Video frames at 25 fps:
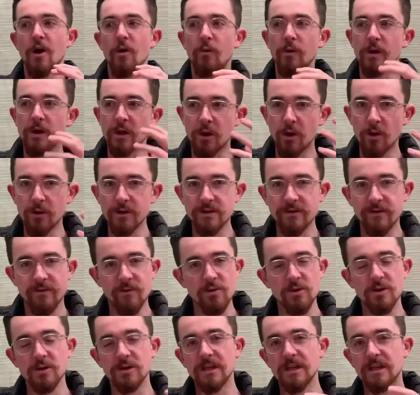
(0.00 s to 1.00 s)
We can go into
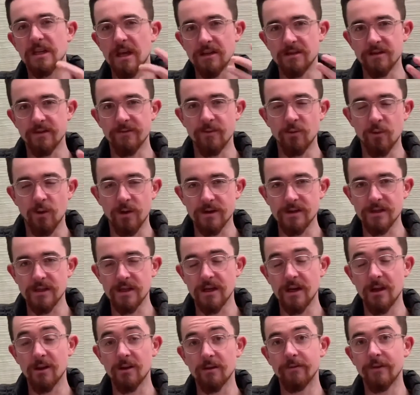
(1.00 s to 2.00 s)
further details if you want to see
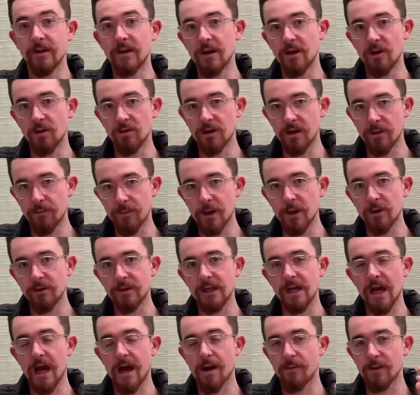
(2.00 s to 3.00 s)
another video. Let me know in
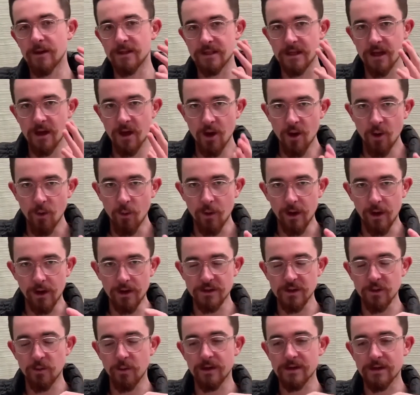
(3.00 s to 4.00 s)
the comments what
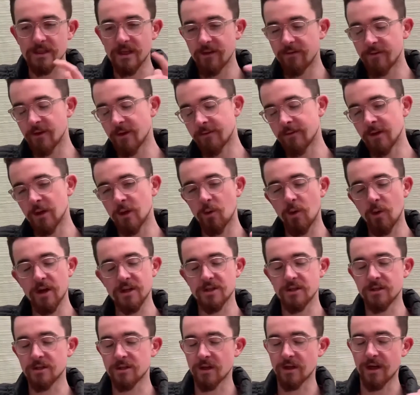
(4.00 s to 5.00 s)
else you want to see. If you have any
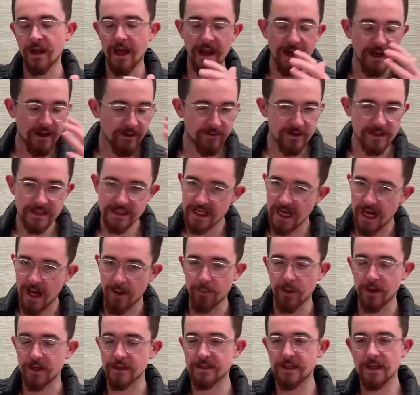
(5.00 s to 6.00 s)
questions on any of these
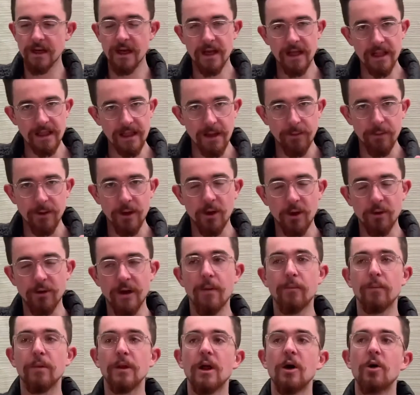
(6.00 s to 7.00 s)
topics, let me know
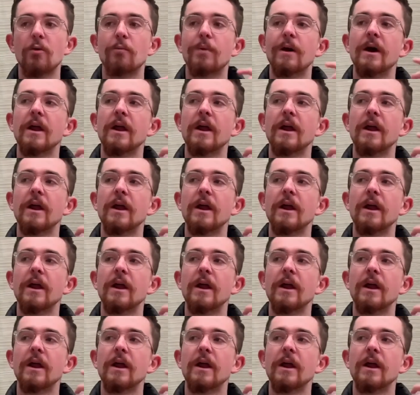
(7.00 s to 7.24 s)
down below.